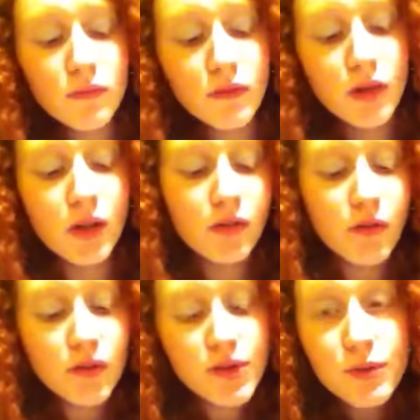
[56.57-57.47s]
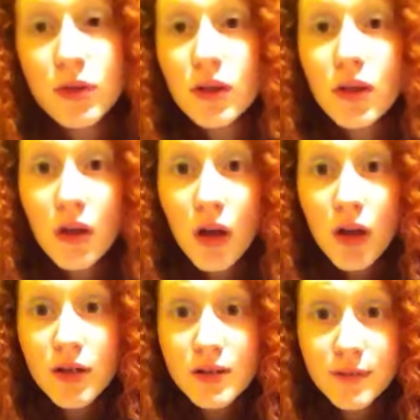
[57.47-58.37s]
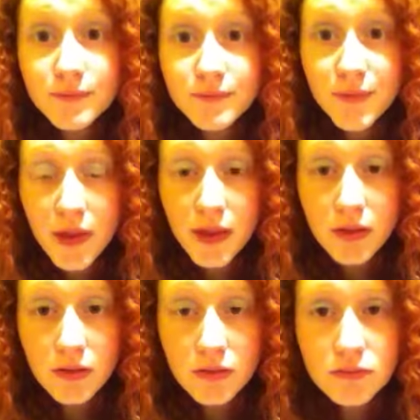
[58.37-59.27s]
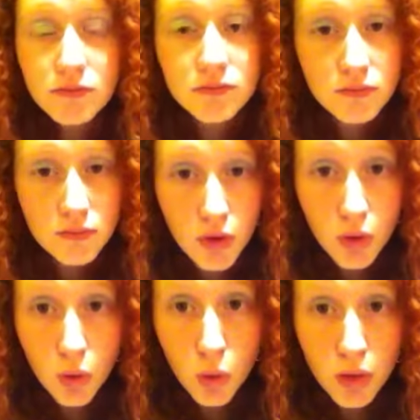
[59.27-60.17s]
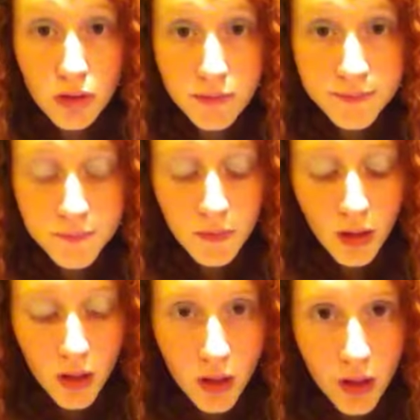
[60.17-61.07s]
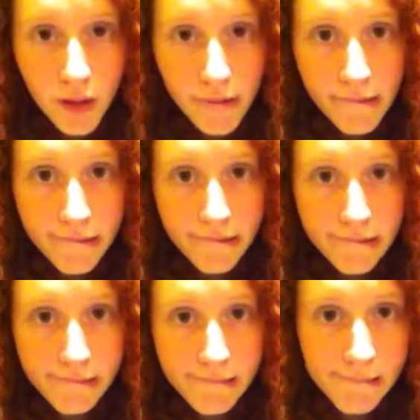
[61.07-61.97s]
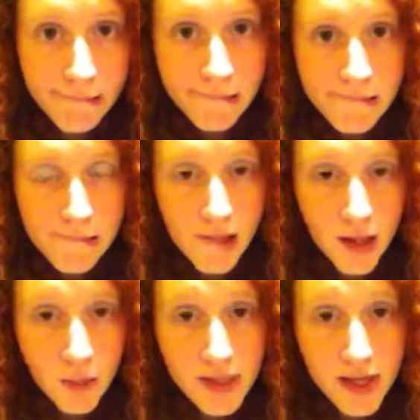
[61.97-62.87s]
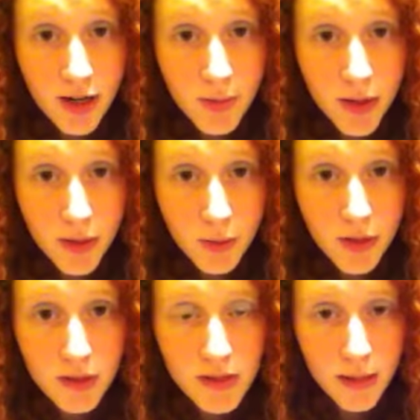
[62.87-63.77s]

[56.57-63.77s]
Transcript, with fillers: if any of those were awesome, then cool uh, I went to Harry Potter World.